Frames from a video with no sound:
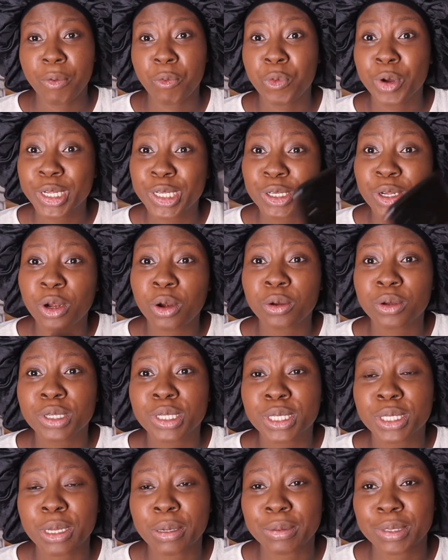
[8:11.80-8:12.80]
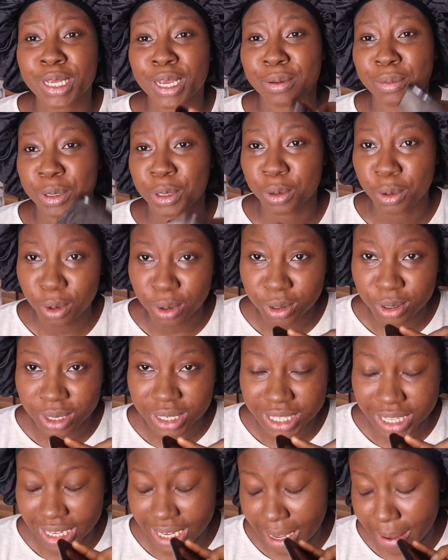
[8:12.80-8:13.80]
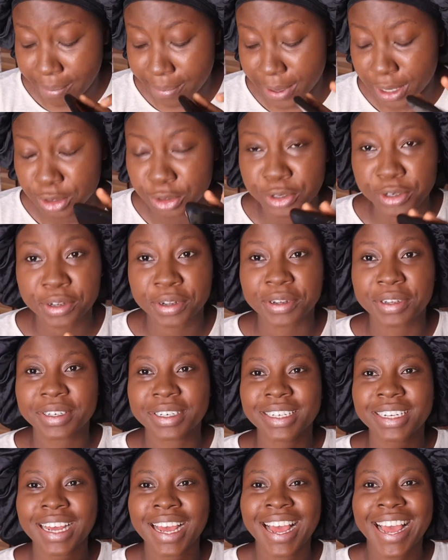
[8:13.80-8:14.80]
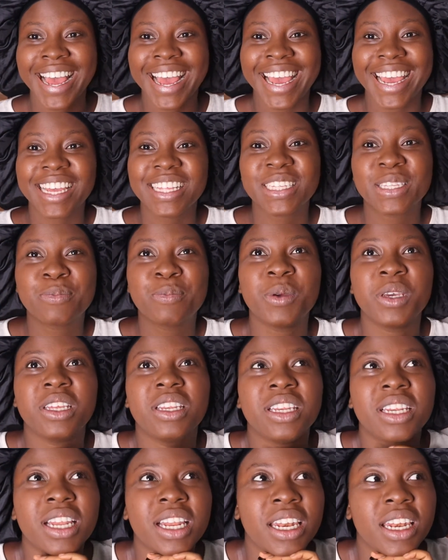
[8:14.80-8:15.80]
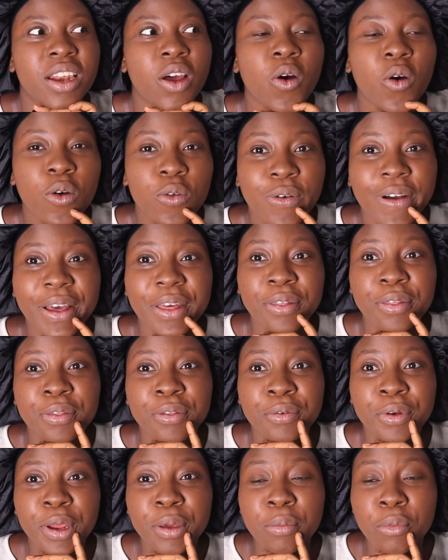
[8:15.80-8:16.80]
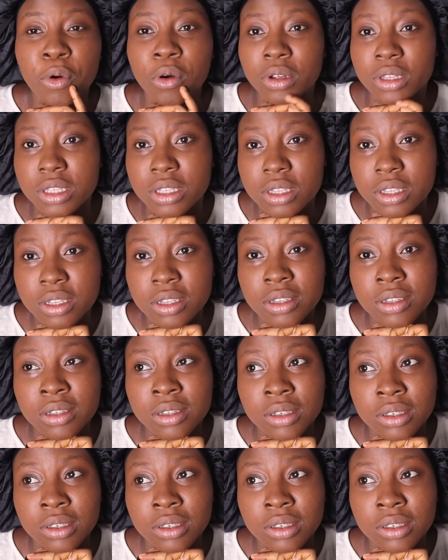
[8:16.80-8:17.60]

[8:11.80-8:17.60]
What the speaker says: which closed sometime in August, like I mentioned, it's been over 3 months.